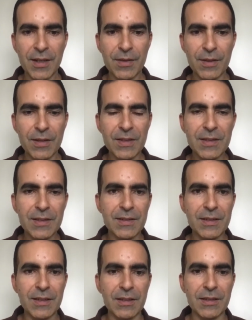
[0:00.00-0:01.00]
This
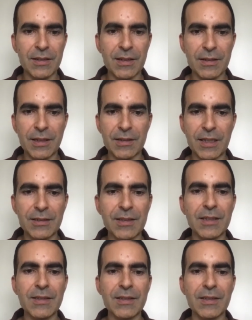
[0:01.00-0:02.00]
is a
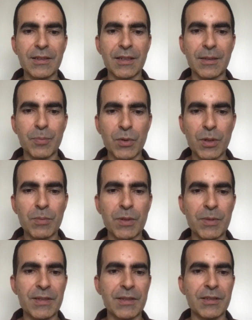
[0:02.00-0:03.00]
task, a
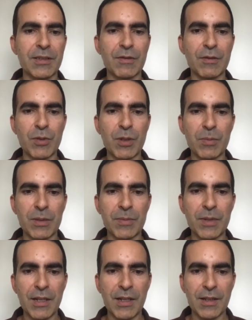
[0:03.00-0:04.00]
problem, a scientific
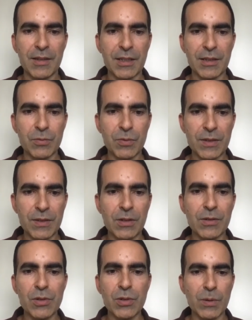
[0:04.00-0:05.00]
problem that was
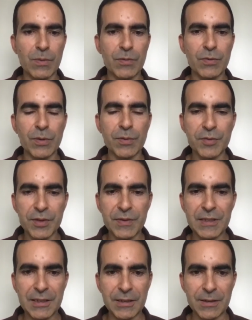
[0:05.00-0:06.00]
unsolved for
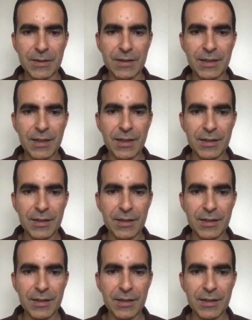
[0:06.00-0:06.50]
50 years.